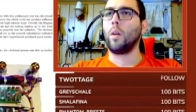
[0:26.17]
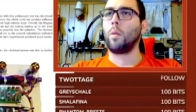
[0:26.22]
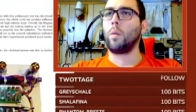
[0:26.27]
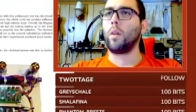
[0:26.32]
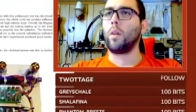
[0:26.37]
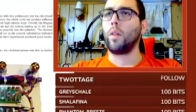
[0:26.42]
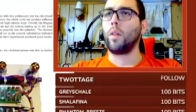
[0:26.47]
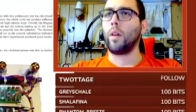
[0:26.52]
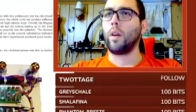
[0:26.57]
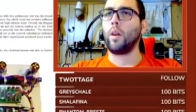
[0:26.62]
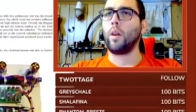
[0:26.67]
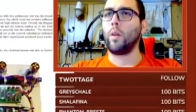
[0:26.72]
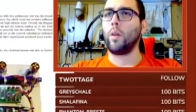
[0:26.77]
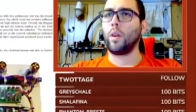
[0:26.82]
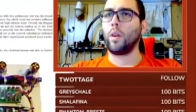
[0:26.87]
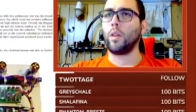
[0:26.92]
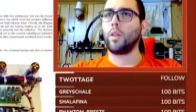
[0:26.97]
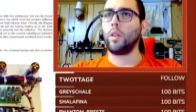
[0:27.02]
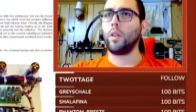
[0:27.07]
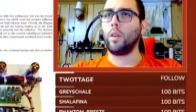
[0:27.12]
We're then
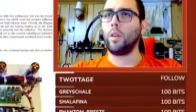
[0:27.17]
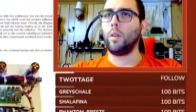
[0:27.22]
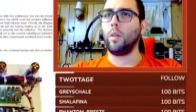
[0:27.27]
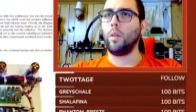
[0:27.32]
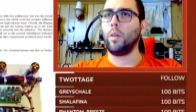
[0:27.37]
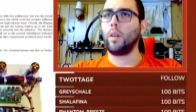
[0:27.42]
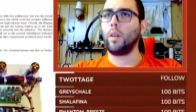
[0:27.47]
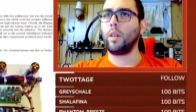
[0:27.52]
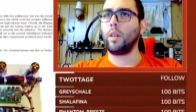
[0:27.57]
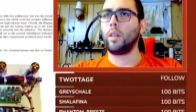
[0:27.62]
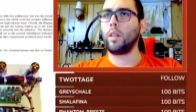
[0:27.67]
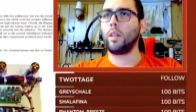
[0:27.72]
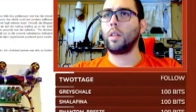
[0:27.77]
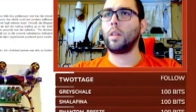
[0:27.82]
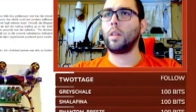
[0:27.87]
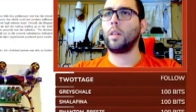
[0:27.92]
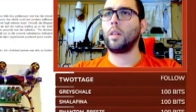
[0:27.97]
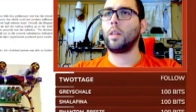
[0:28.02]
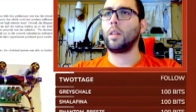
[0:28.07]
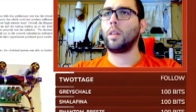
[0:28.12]
going to
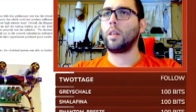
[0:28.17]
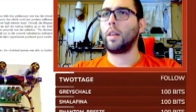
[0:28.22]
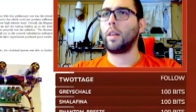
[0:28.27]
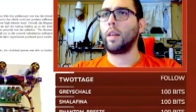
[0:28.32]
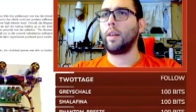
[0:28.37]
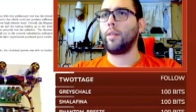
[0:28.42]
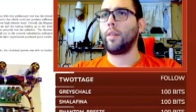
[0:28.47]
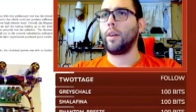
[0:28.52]
get